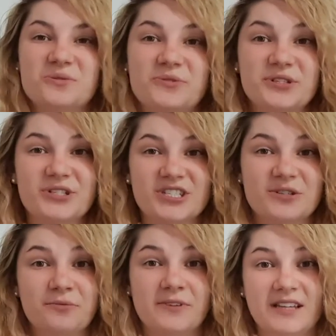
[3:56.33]
also
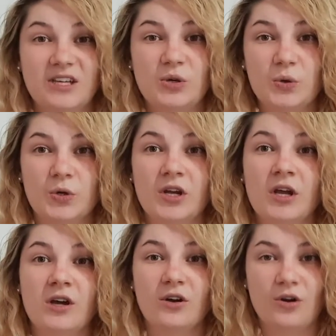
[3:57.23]
just a really good
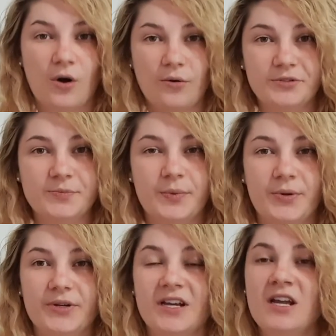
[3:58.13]
goals
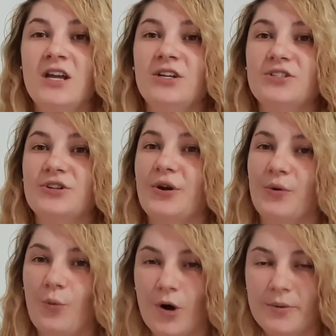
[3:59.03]
board.
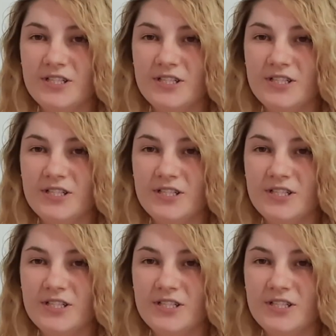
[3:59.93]
So what we